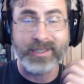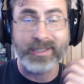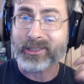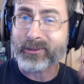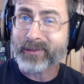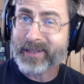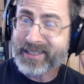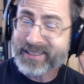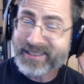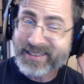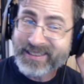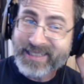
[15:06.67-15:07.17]
That's
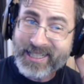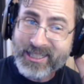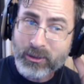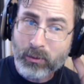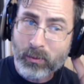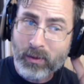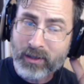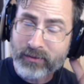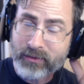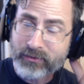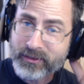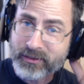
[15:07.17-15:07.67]
right. It takes a
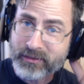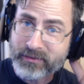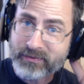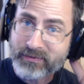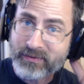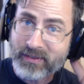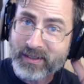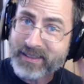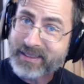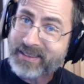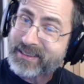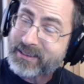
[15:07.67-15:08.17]
while for the
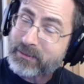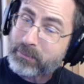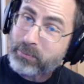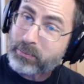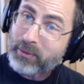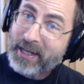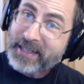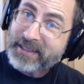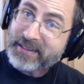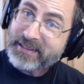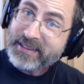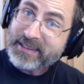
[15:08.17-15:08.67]
fungus
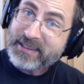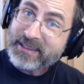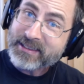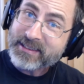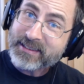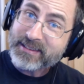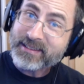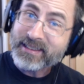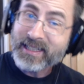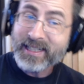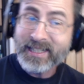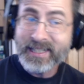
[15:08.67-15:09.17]
brain
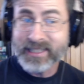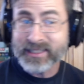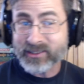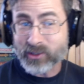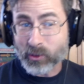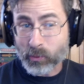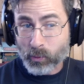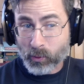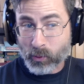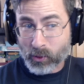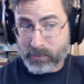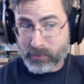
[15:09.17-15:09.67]
leeches
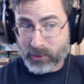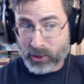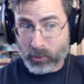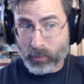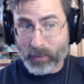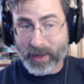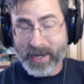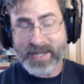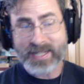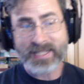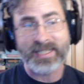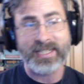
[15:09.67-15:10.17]
to worm their
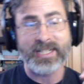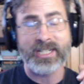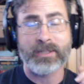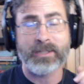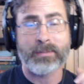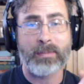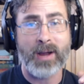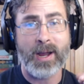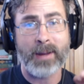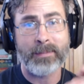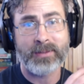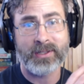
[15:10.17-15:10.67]
way into each
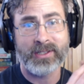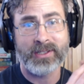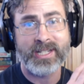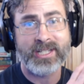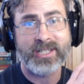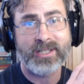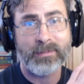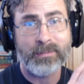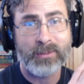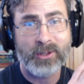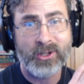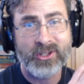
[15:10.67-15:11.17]

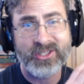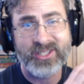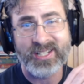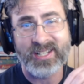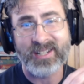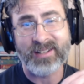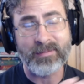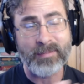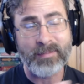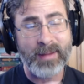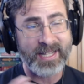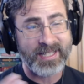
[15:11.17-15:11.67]
population person
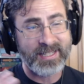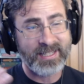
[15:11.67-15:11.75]
and